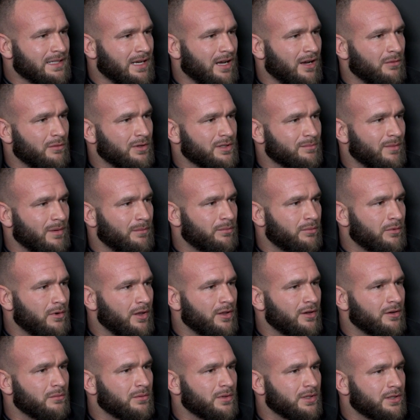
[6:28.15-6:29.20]
how it was. My
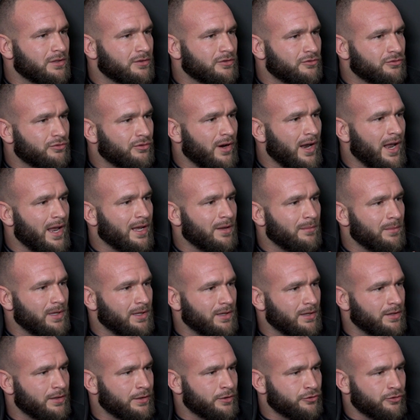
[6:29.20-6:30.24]
brother would drag me
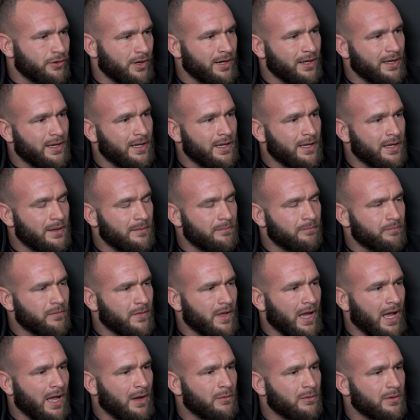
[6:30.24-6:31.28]
to the training.
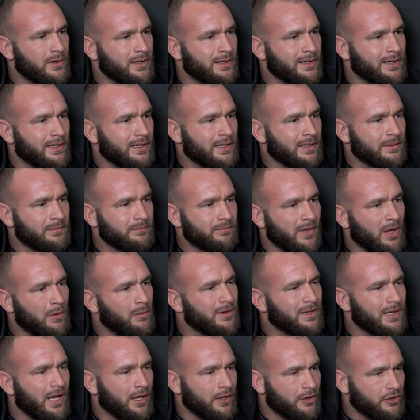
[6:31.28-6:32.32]
I would
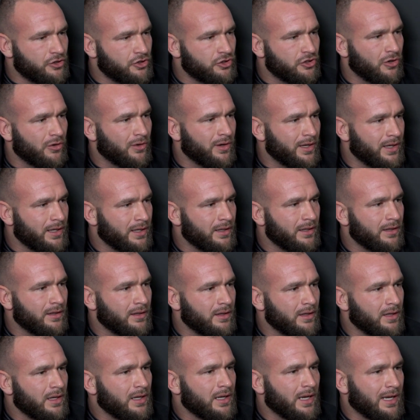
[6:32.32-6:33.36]
not enjoy it.
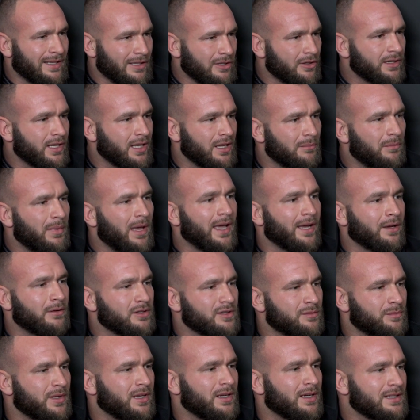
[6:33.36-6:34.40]
And looking back, it
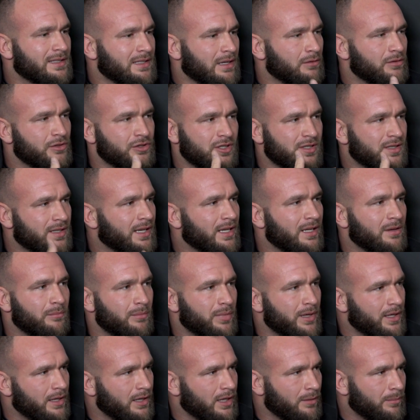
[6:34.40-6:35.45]
was because I was just getting
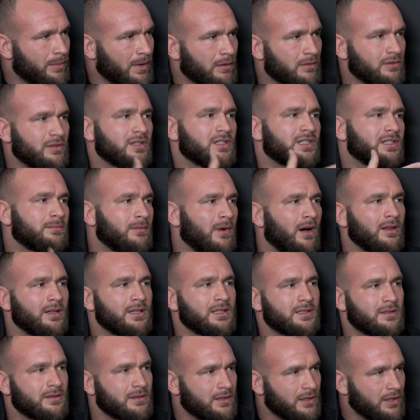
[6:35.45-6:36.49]
beat up. I was the
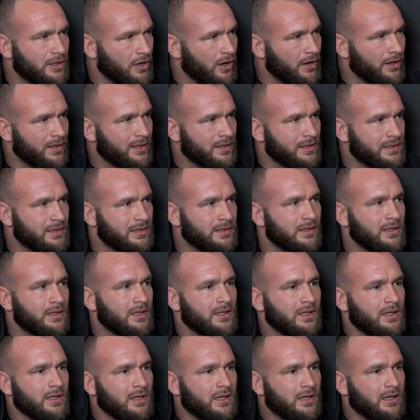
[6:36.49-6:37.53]
smallest, the youngest
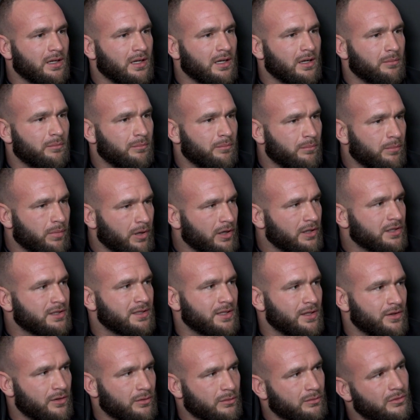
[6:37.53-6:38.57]

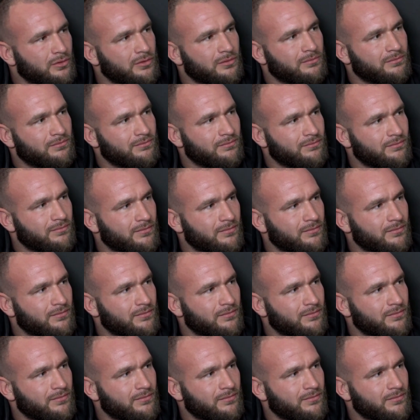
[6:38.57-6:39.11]
person in the room.